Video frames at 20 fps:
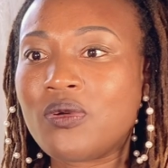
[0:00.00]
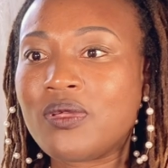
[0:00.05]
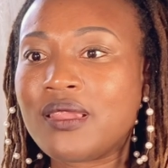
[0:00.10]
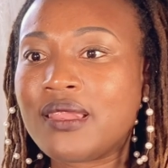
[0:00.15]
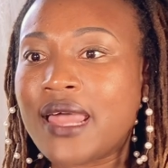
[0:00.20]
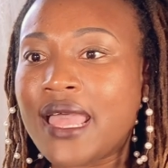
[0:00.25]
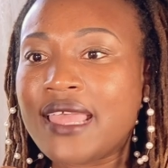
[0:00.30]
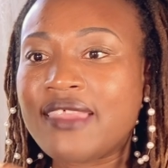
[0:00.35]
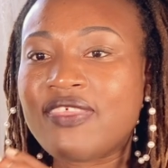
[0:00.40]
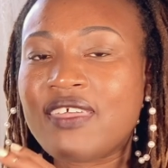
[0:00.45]

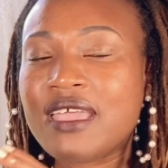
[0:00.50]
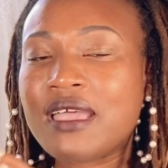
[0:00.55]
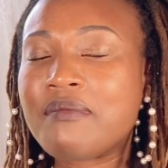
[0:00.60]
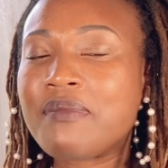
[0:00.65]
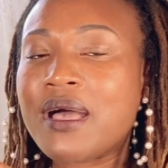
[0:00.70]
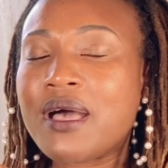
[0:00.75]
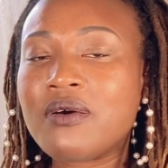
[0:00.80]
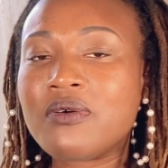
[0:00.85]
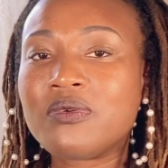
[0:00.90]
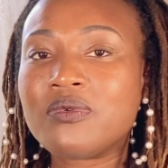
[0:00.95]
Like think
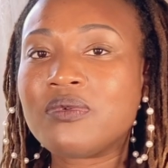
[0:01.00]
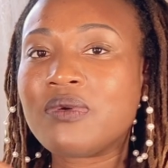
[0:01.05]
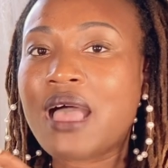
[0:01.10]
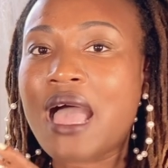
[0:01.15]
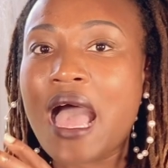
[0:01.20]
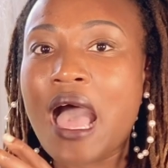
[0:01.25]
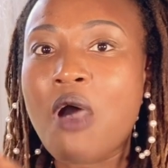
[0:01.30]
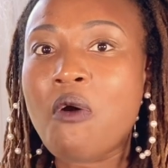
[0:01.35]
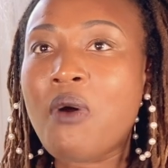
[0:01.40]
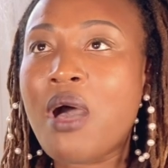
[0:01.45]
about
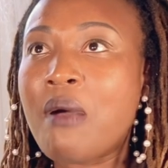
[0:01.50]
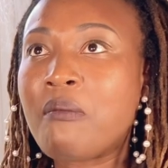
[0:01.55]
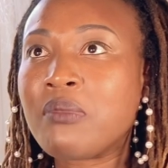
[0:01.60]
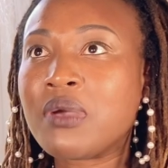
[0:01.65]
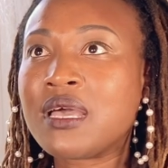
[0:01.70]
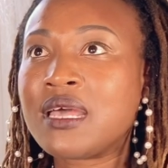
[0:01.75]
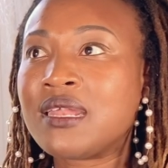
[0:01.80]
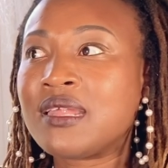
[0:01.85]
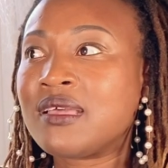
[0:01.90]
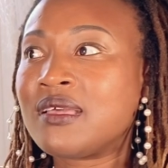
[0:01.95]
how I'm
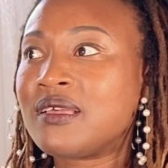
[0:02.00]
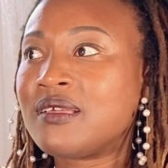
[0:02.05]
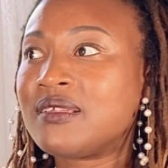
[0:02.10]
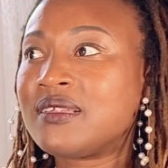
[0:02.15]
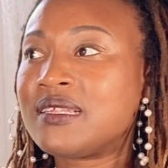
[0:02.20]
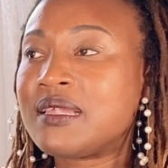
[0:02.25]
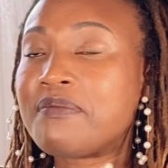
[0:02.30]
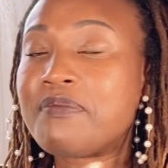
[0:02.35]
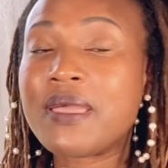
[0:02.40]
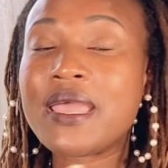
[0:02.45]
gonna
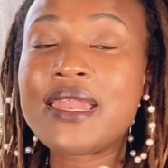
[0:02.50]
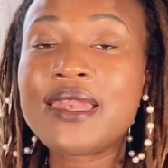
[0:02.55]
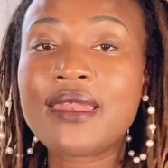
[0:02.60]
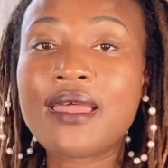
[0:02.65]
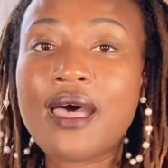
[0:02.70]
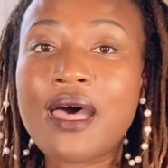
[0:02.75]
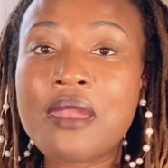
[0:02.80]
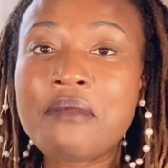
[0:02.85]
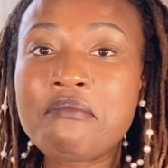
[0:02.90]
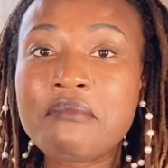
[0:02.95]
depend
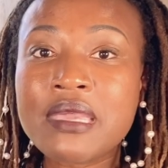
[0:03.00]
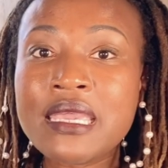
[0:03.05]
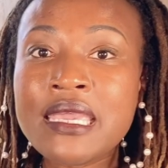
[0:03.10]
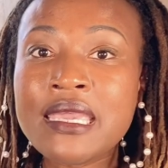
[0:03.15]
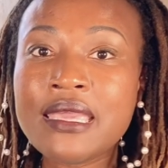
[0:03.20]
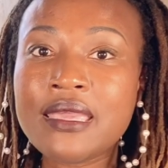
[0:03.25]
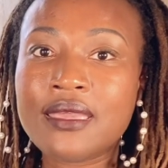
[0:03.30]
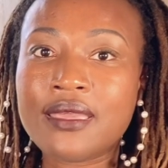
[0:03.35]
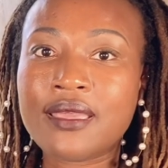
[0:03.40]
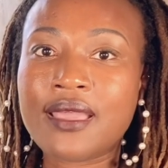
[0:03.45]
on
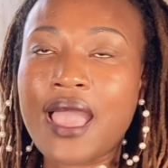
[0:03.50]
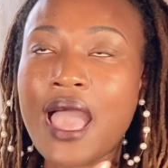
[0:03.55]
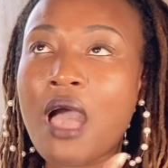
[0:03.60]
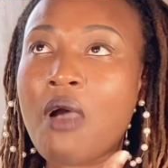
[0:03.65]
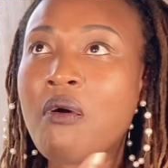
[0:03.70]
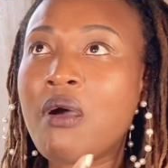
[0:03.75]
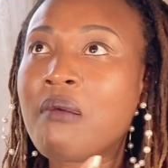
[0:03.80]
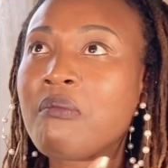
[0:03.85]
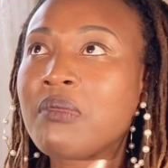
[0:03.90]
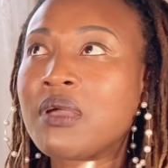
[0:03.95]
me,
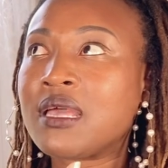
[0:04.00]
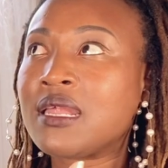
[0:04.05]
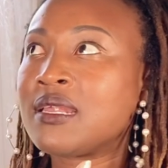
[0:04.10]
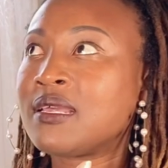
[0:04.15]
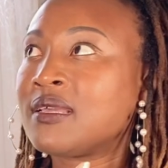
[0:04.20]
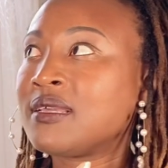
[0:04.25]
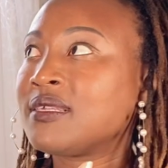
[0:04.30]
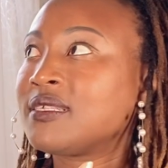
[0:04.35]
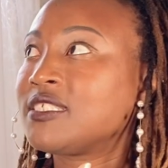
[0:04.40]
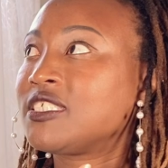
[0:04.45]
how I'm
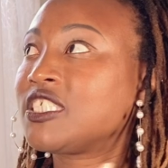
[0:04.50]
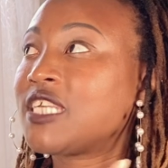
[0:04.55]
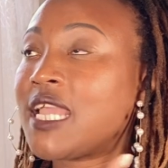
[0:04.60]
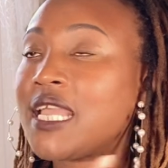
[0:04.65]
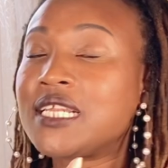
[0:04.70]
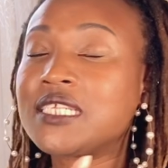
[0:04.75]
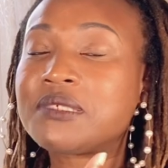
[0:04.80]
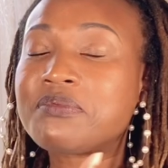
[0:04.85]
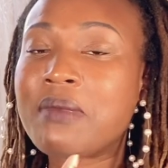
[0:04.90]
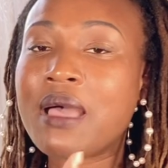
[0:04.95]
gonna
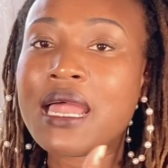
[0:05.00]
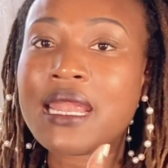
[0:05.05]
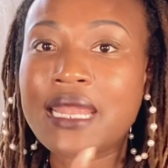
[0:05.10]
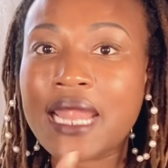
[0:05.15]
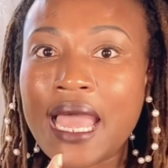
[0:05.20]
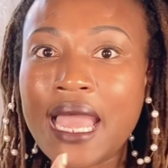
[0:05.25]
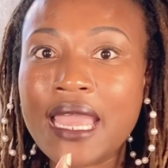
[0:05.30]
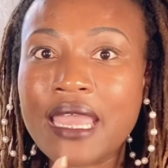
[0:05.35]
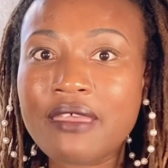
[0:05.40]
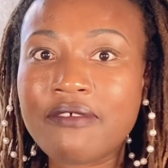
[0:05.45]
change my
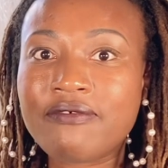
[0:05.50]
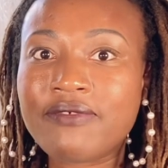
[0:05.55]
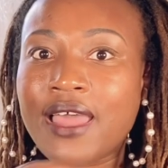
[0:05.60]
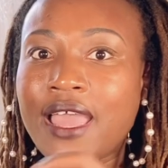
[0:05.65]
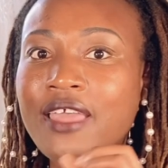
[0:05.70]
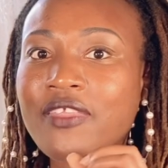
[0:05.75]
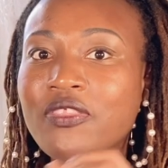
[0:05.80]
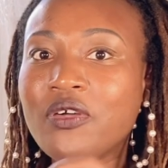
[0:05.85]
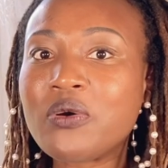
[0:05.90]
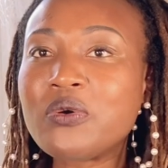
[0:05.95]
life.
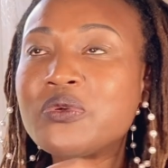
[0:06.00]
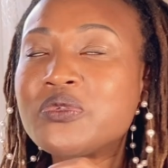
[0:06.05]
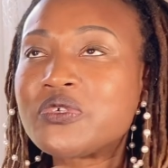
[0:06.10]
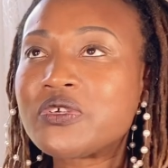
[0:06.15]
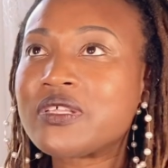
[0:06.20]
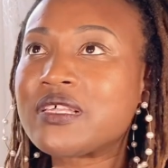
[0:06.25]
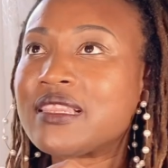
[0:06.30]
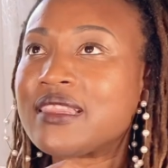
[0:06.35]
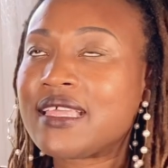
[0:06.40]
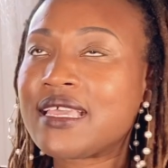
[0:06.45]
Like those
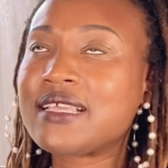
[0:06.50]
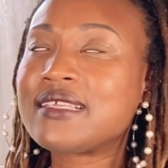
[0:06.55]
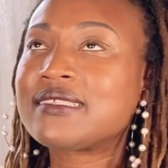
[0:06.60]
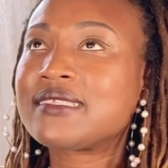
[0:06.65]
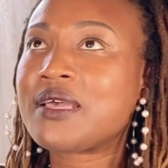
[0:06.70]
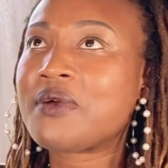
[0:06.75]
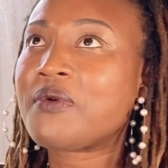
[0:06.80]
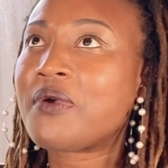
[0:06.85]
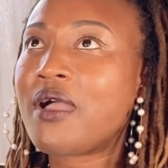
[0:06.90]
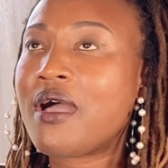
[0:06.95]
are the things
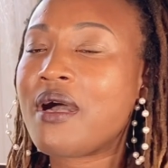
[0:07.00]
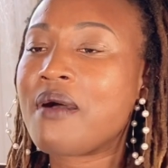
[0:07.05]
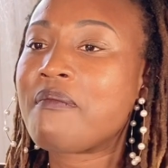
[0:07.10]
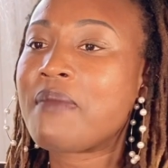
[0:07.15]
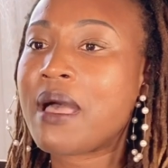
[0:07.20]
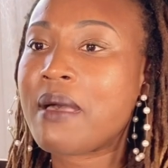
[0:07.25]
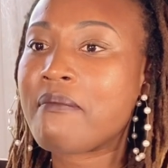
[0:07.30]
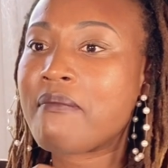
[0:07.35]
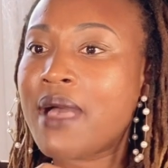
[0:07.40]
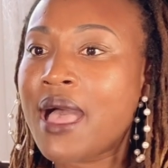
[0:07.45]
that were on
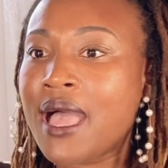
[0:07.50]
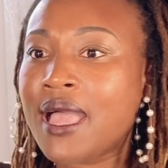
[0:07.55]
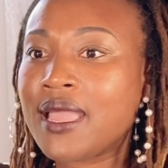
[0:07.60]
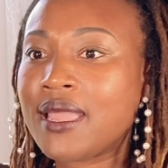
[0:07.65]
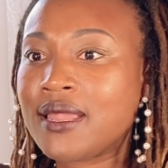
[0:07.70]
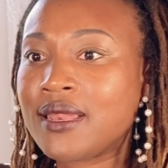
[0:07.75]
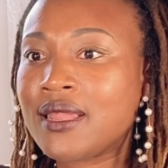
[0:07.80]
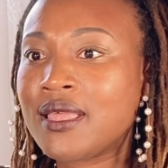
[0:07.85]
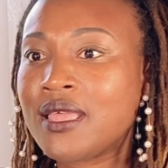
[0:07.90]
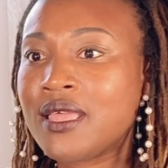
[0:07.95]
my
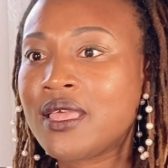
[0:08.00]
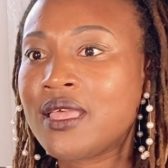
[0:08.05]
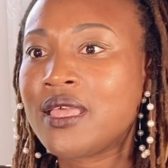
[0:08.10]
mind.